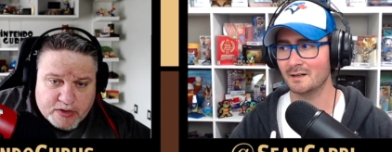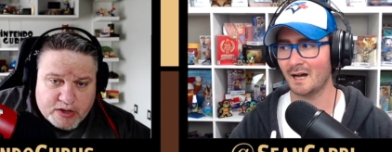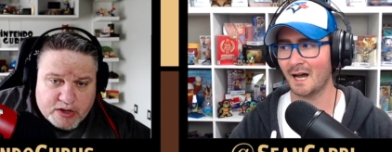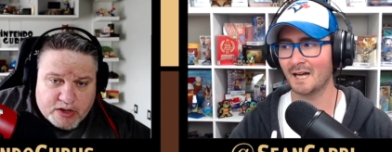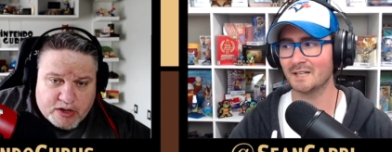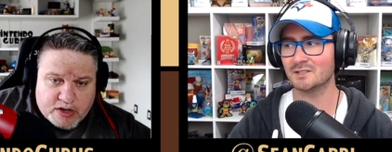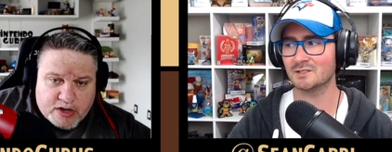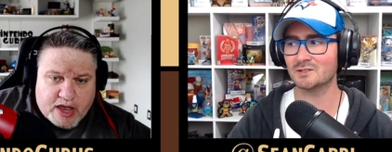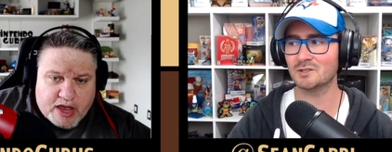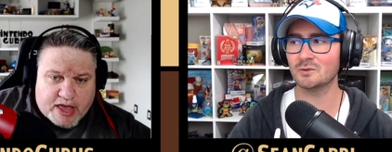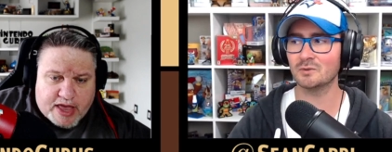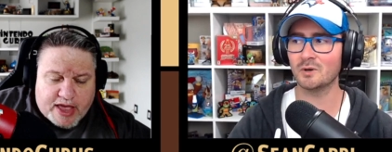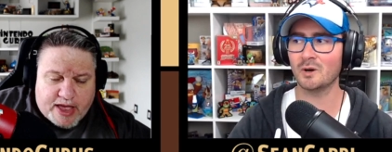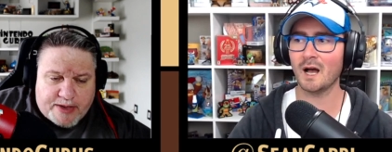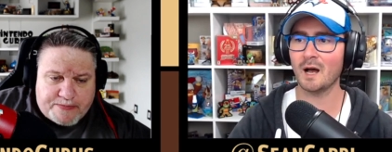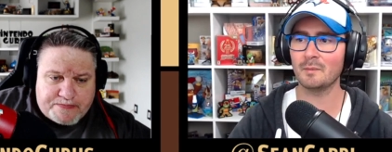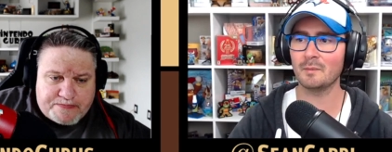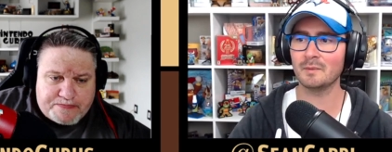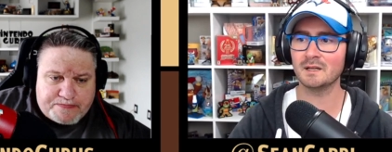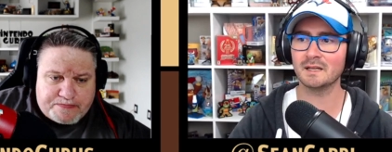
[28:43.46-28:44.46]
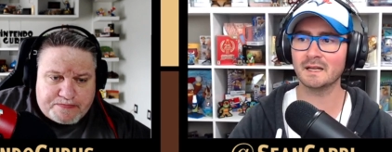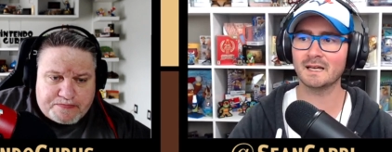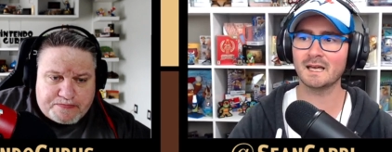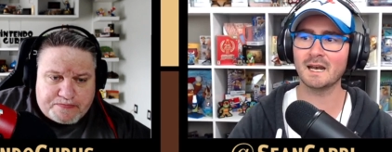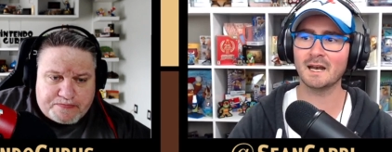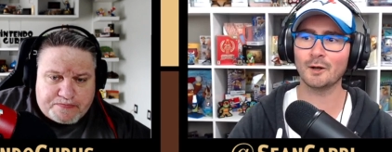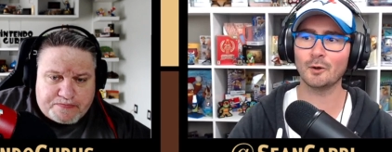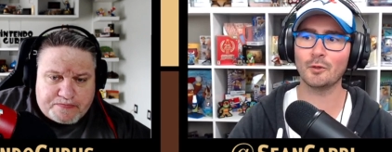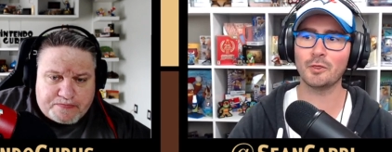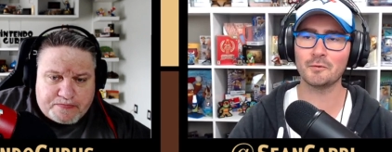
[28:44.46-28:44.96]
Speaker 1: I just not don't yet. know how many. Like, can
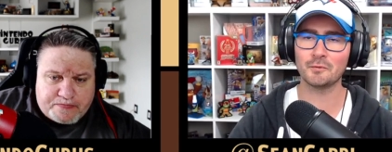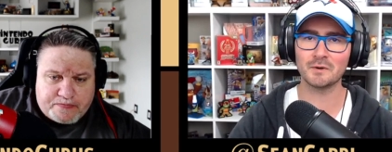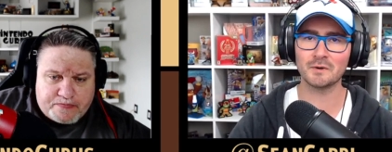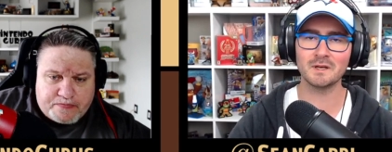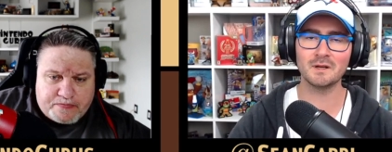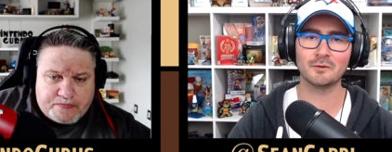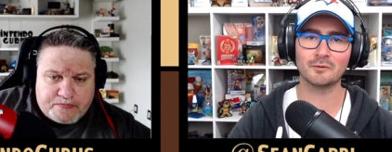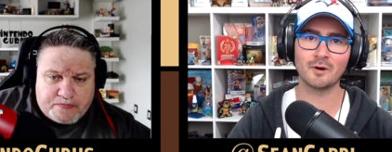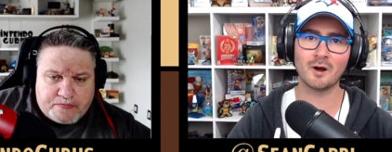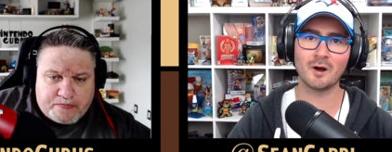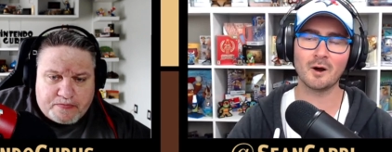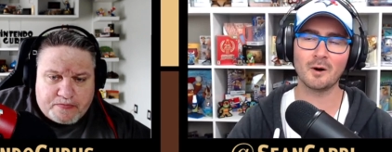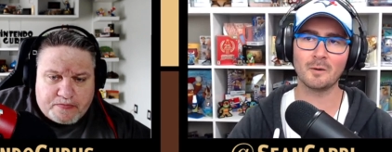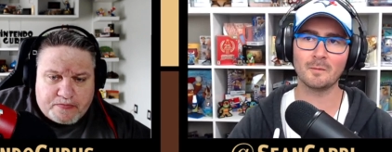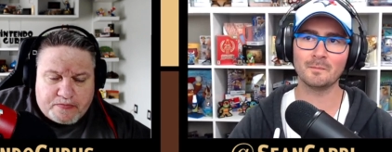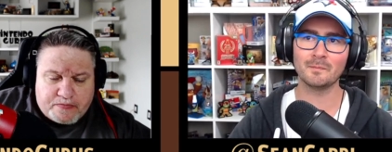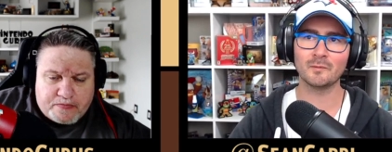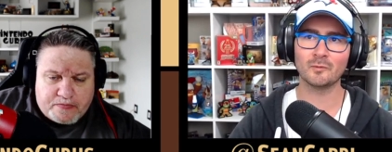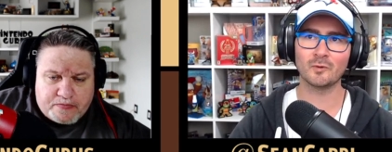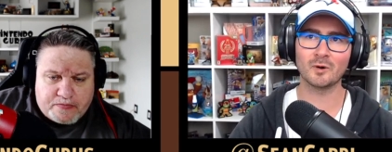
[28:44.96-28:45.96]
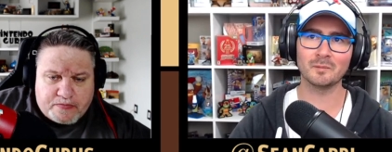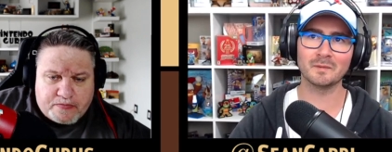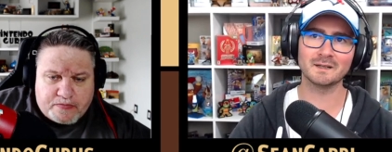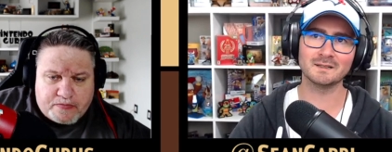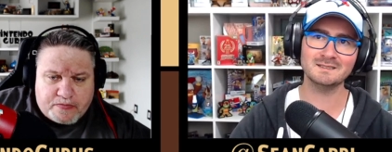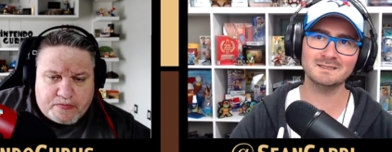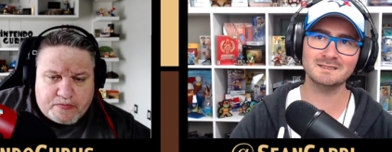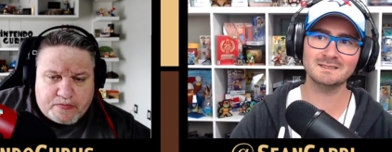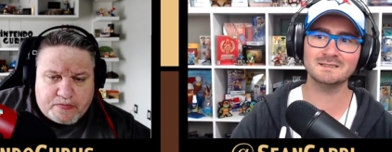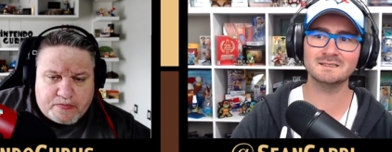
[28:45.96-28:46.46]
I go three in a row? Where I'm like,
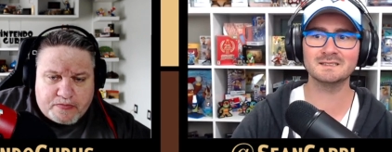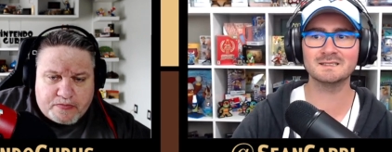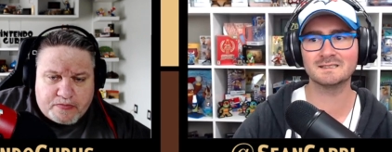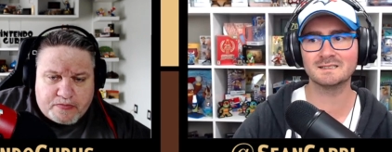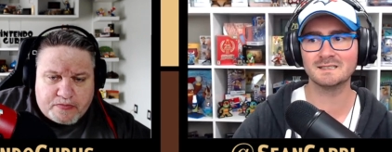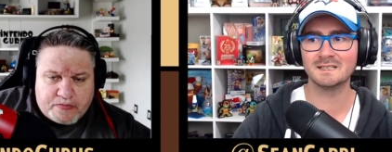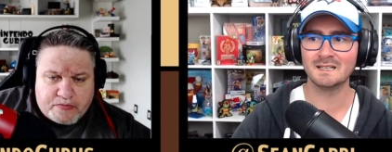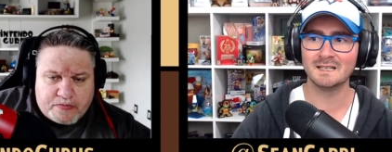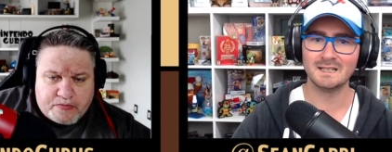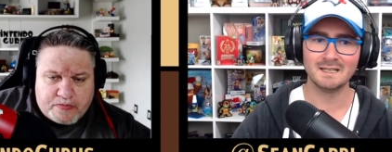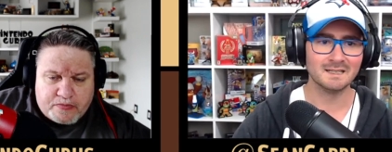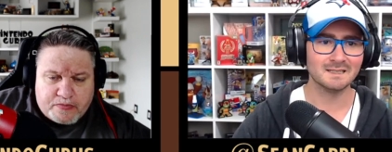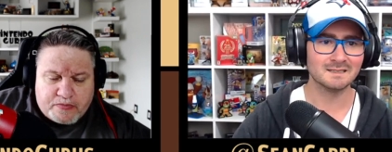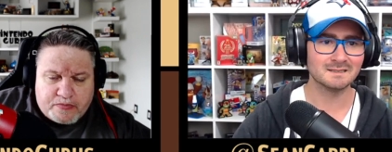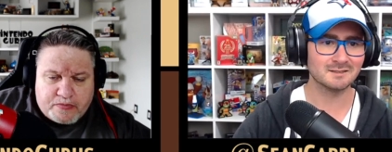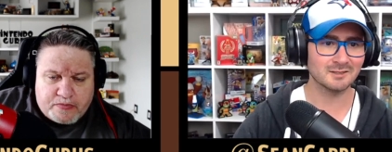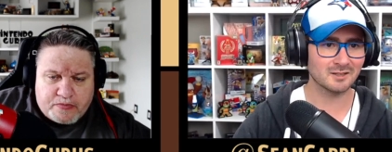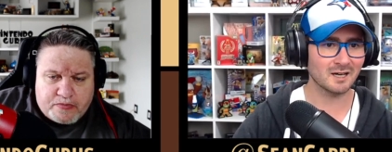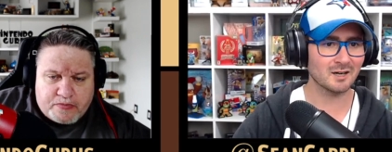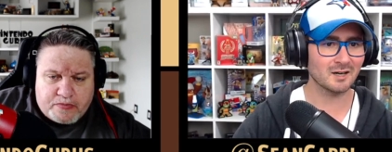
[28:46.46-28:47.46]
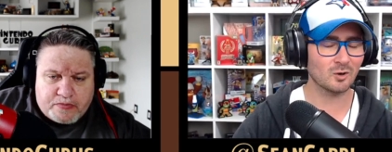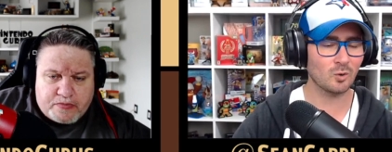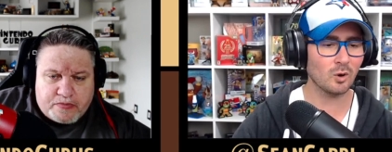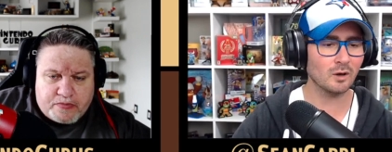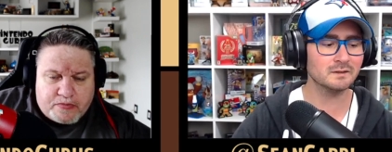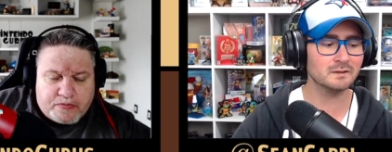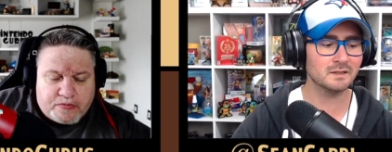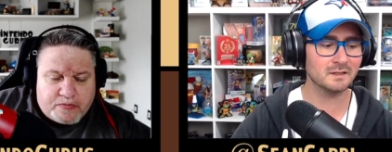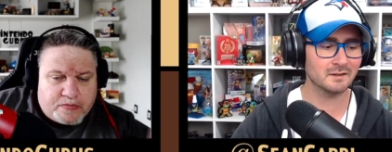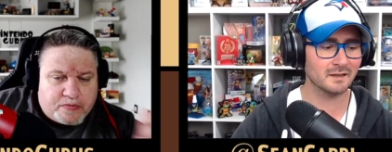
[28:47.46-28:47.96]
eh, that's still kind of
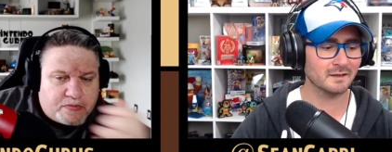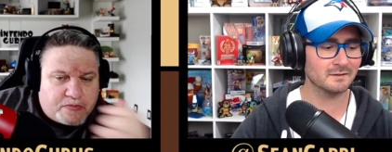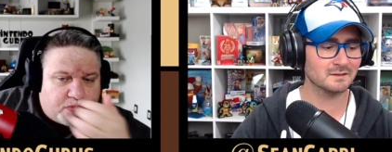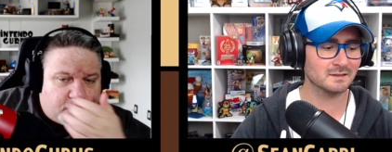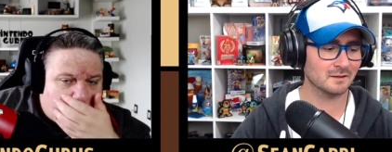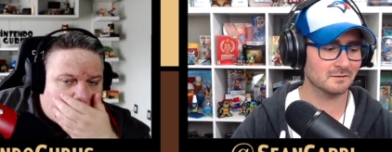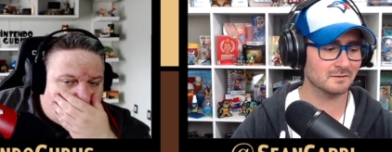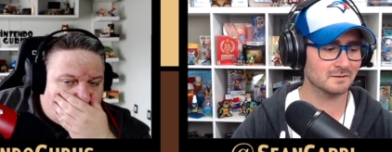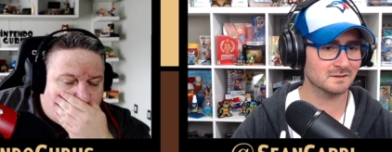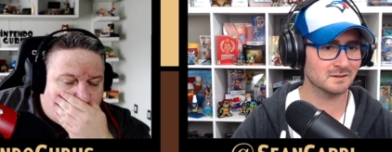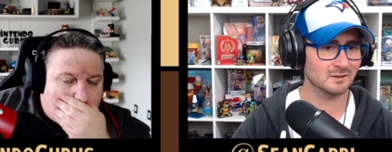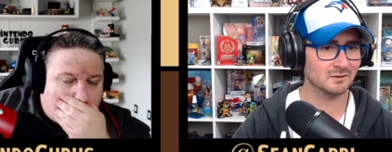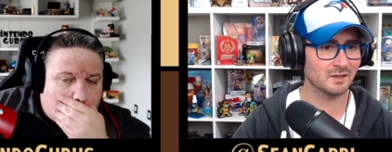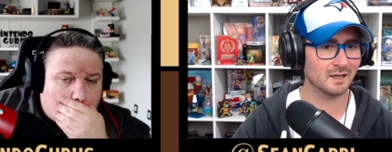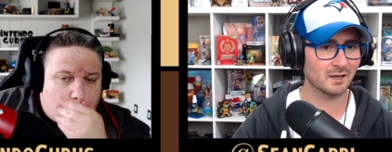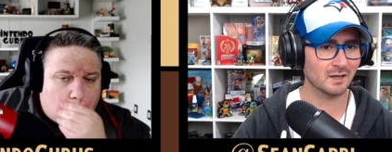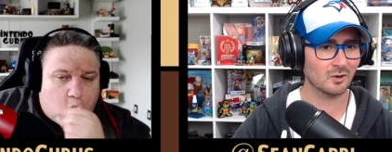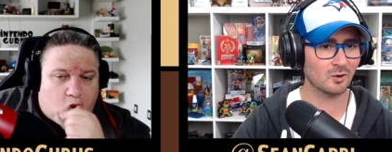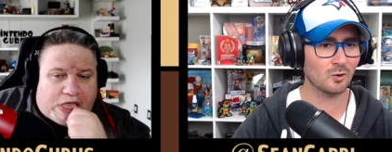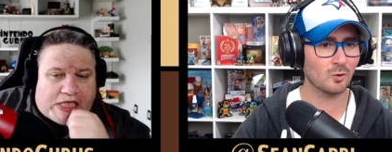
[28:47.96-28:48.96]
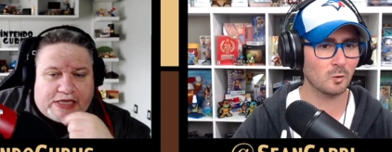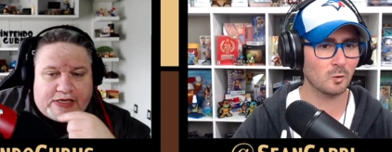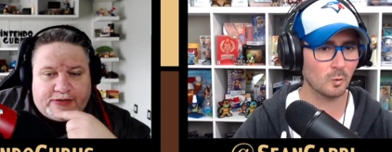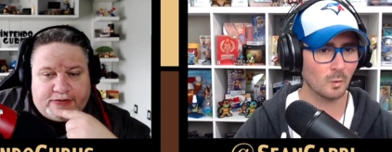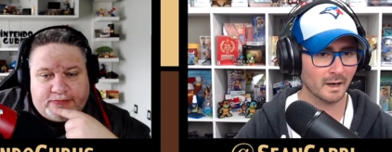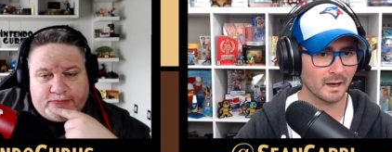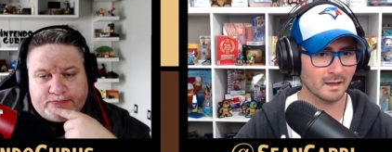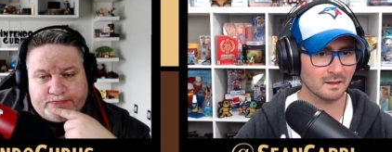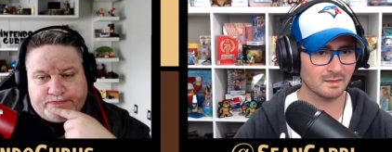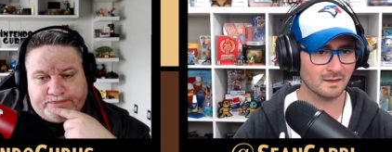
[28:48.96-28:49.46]
quality of life stuff, still not
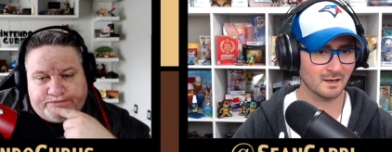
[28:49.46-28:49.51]
quite